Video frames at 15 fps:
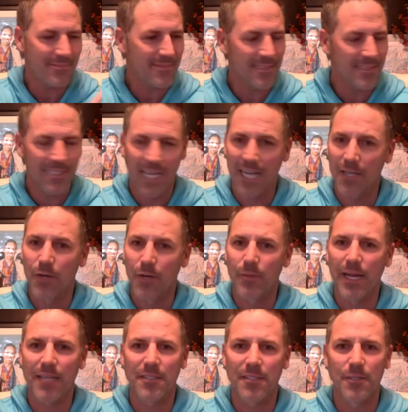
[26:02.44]
I go
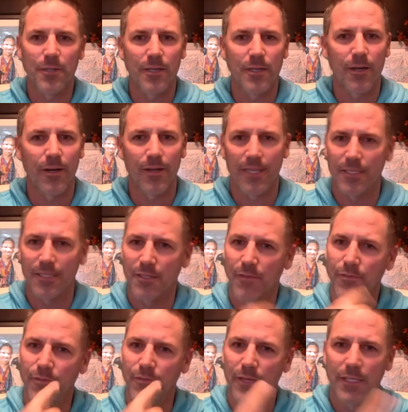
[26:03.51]
back to it all.
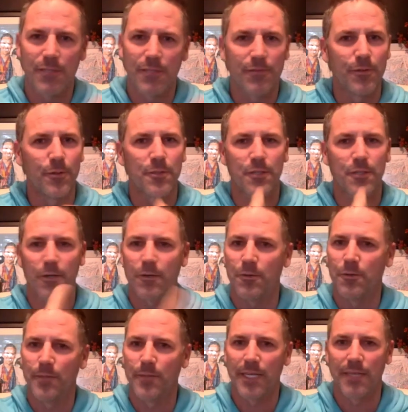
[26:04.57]
It's full
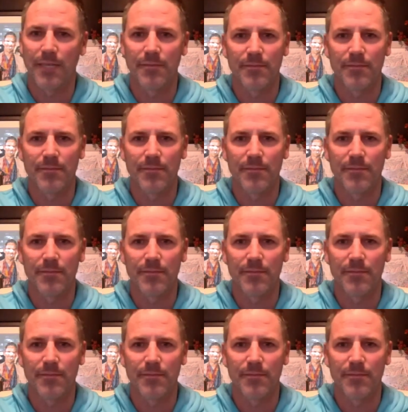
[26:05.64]
circle, man.